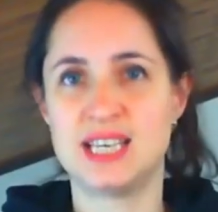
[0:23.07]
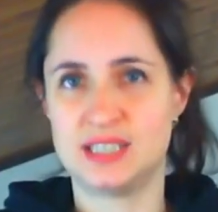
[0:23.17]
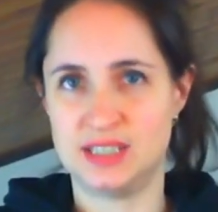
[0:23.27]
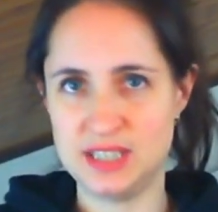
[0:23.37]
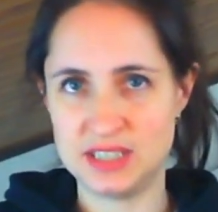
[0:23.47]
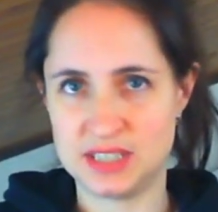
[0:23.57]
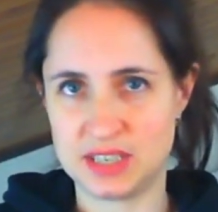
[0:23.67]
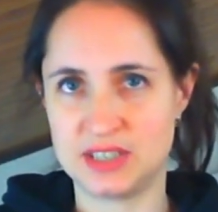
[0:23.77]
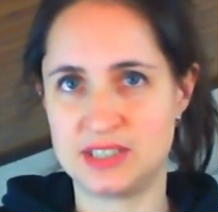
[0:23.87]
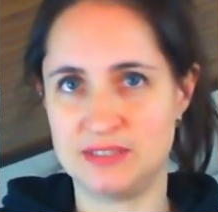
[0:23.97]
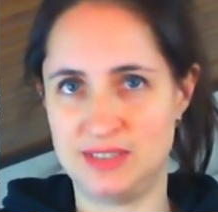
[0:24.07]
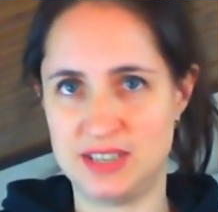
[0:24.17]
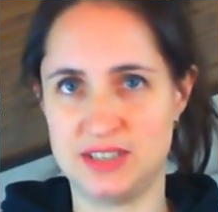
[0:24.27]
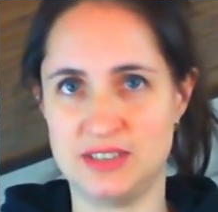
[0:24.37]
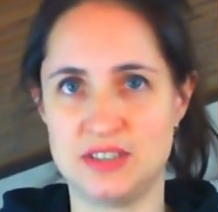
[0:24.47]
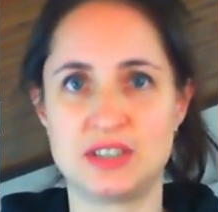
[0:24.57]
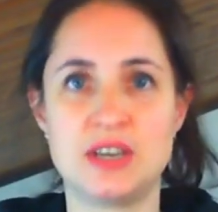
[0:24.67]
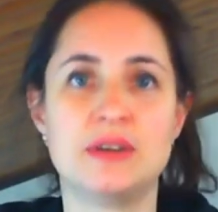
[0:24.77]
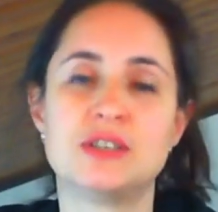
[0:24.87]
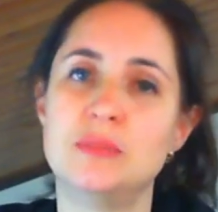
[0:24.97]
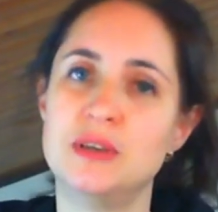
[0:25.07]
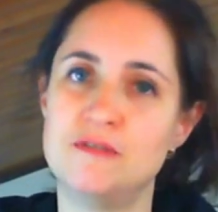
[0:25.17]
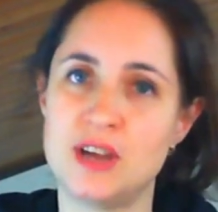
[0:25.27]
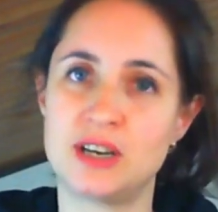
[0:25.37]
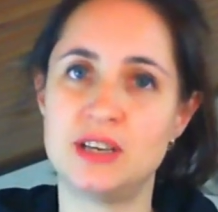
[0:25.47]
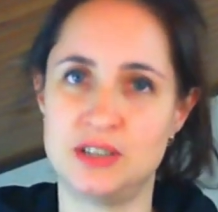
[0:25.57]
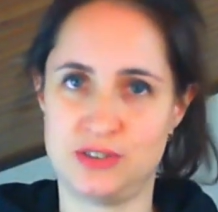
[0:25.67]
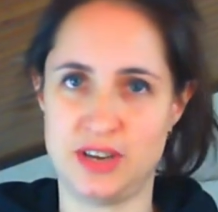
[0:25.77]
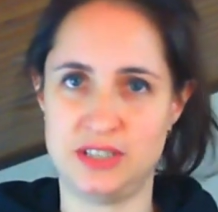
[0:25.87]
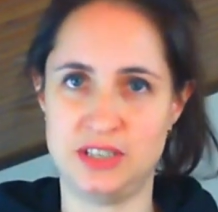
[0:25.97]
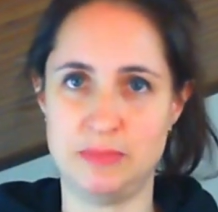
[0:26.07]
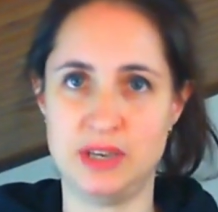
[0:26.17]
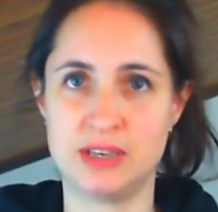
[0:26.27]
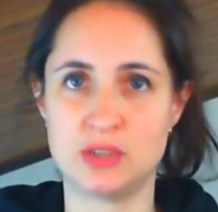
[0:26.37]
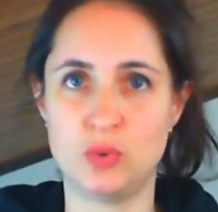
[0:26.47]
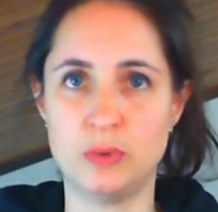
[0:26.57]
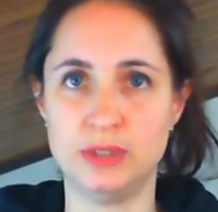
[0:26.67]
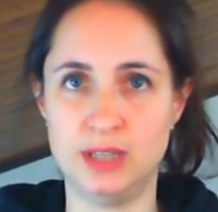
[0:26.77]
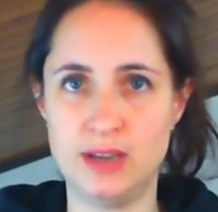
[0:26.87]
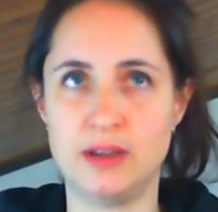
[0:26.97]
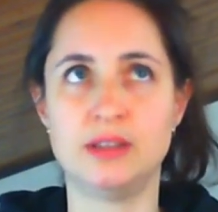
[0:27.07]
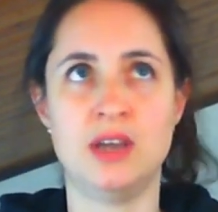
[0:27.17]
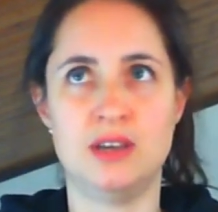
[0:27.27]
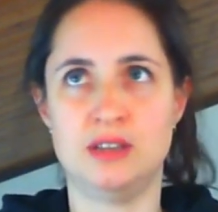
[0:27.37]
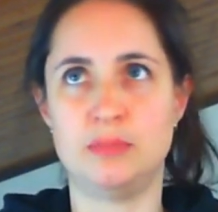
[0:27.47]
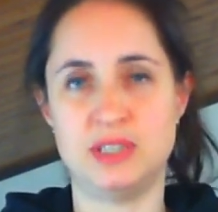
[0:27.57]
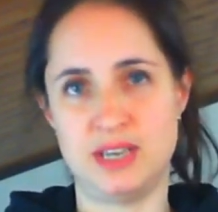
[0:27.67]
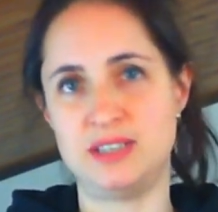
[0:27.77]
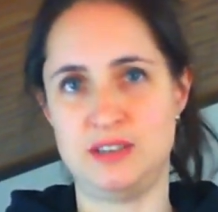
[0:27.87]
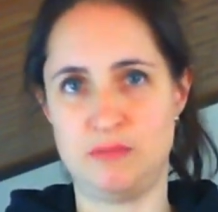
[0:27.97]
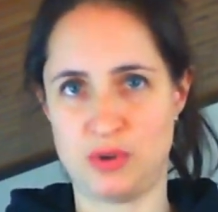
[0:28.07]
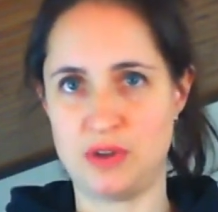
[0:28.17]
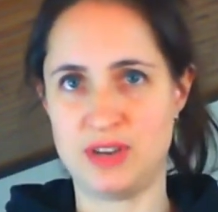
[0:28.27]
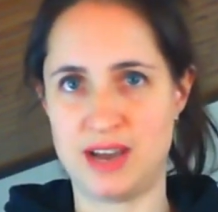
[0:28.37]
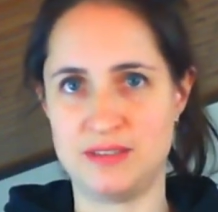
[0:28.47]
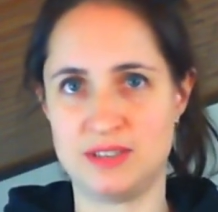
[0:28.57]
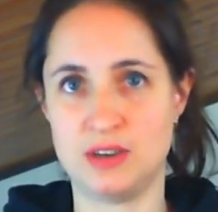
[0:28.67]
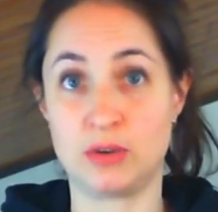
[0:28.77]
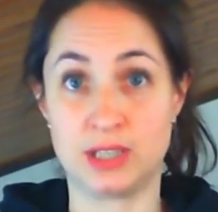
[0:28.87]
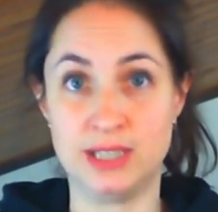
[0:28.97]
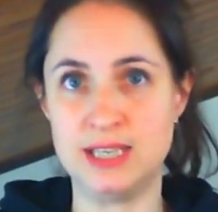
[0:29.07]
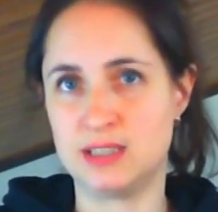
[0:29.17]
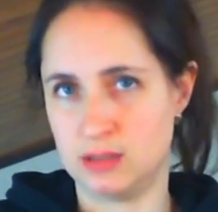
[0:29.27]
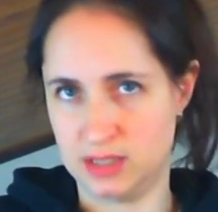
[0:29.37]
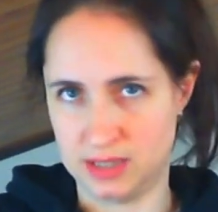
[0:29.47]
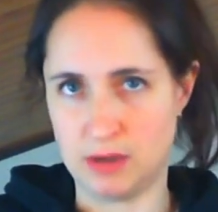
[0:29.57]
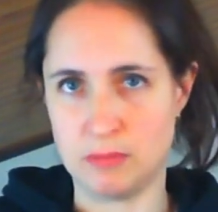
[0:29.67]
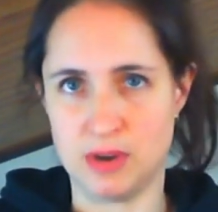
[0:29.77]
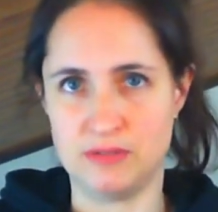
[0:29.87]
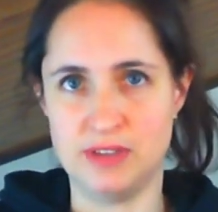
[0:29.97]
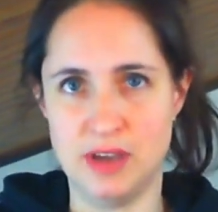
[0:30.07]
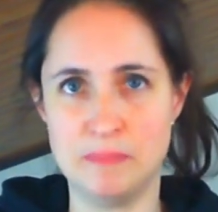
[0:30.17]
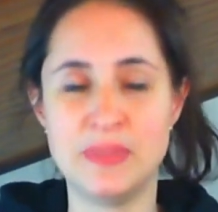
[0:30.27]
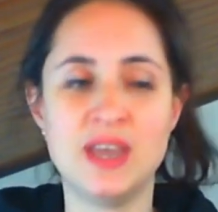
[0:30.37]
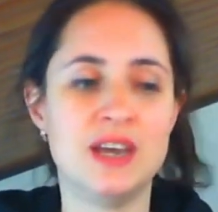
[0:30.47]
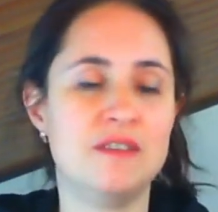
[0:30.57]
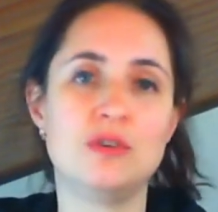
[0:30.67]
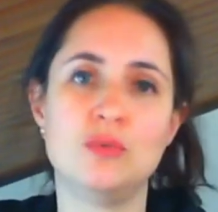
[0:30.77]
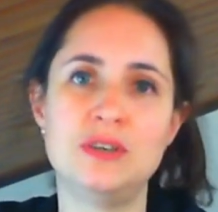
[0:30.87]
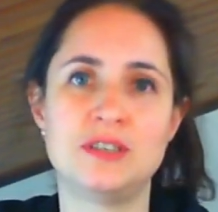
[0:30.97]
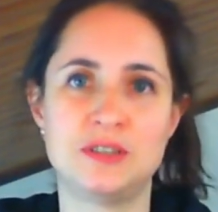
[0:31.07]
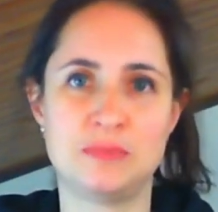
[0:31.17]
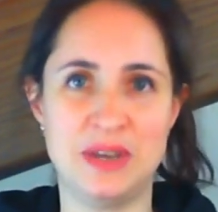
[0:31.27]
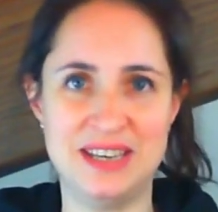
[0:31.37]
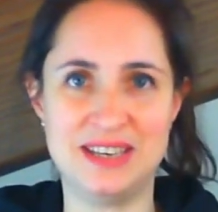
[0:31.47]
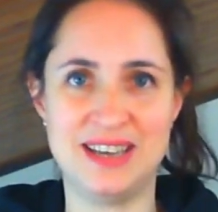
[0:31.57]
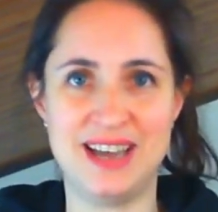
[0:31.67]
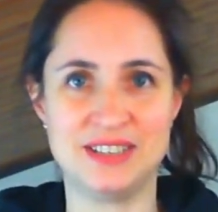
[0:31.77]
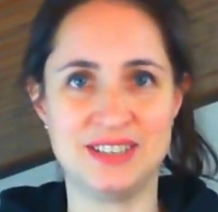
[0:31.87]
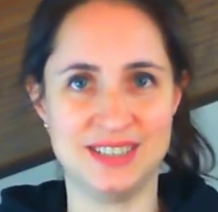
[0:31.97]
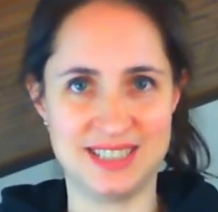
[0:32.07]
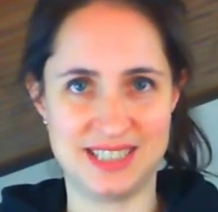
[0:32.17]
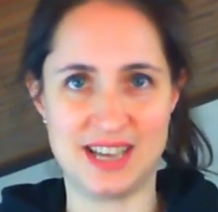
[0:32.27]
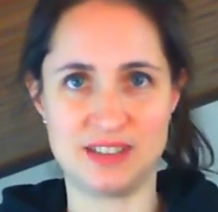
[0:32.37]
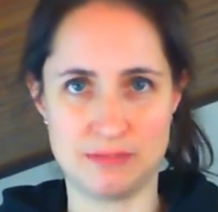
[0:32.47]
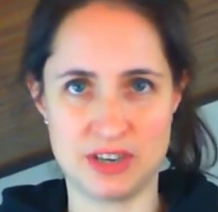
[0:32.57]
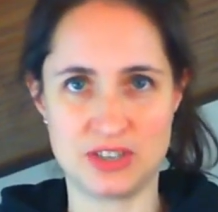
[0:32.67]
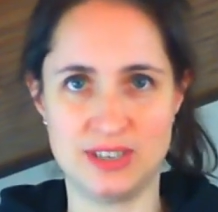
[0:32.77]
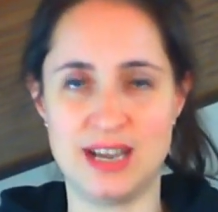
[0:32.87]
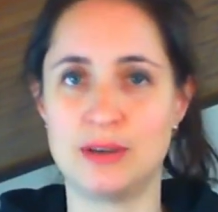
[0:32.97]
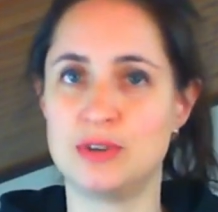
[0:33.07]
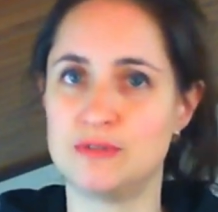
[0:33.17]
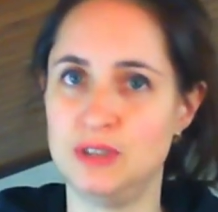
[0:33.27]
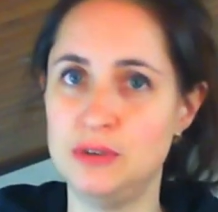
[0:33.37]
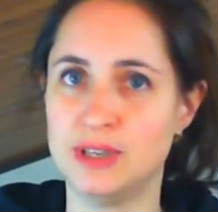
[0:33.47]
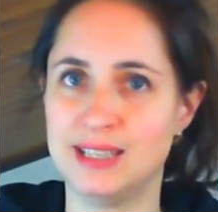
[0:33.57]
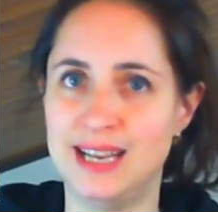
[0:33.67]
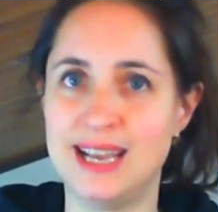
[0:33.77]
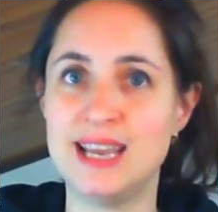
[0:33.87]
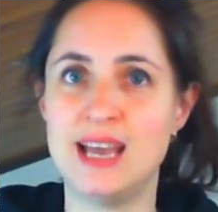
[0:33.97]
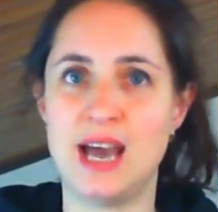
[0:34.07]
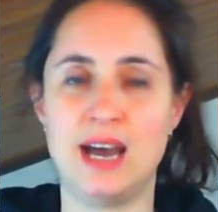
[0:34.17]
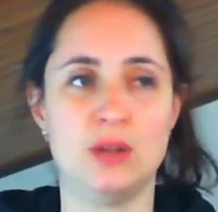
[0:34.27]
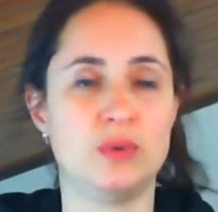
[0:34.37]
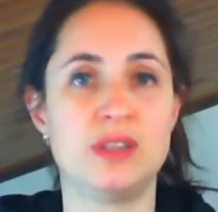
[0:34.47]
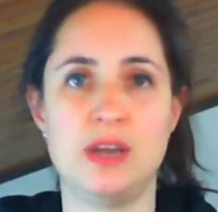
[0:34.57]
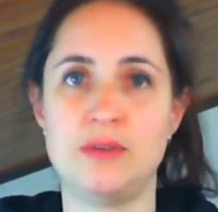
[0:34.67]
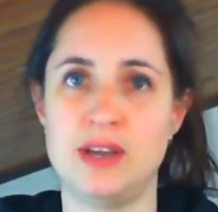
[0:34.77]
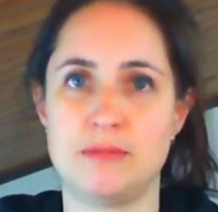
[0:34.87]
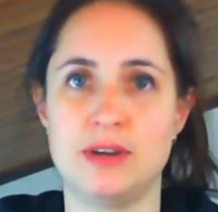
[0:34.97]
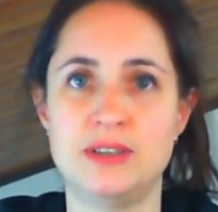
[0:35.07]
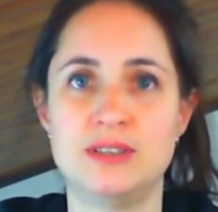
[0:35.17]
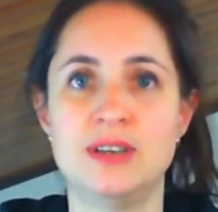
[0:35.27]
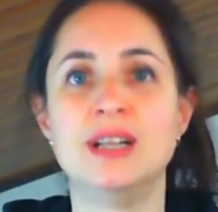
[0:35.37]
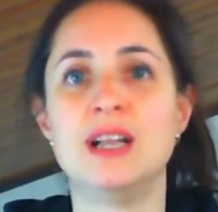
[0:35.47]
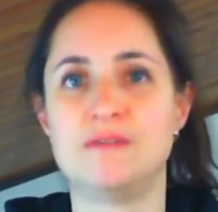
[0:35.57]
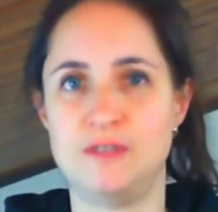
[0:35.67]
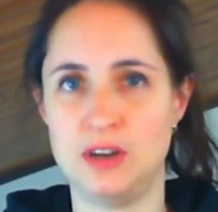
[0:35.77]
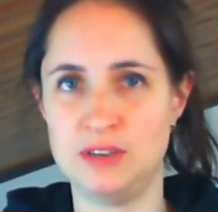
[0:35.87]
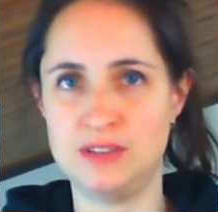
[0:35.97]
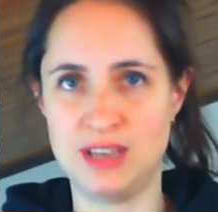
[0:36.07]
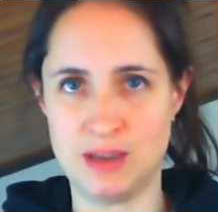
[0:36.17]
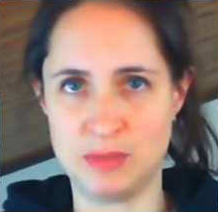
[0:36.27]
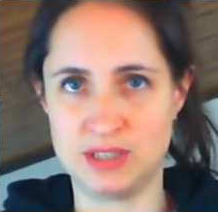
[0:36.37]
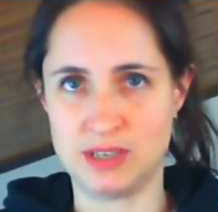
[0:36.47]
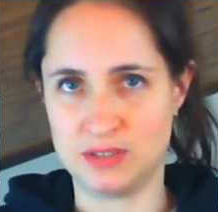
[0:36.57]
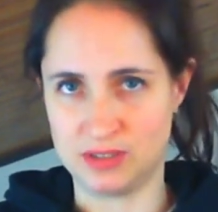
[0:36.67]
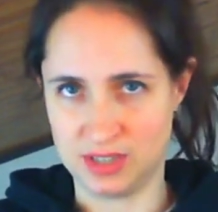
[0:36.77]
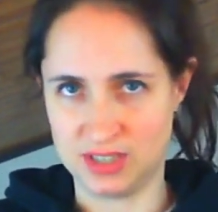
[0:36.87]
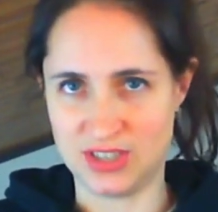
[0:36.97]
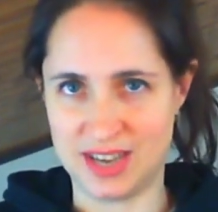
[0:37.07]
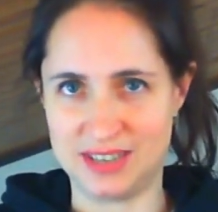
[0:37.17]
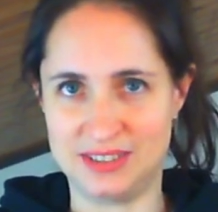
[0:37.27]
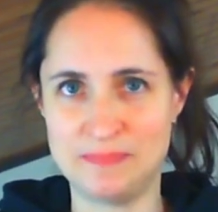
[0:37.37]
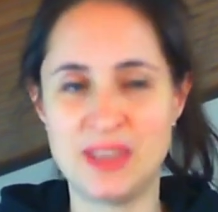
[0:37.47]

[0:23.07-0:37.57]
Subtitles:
This series of lessons is going to be very interesting because we will learn the possessive pronouns, or at least some of them. If you wish to speak and to understand the Russian language fluently and with no errors, follow the episodes on this channel.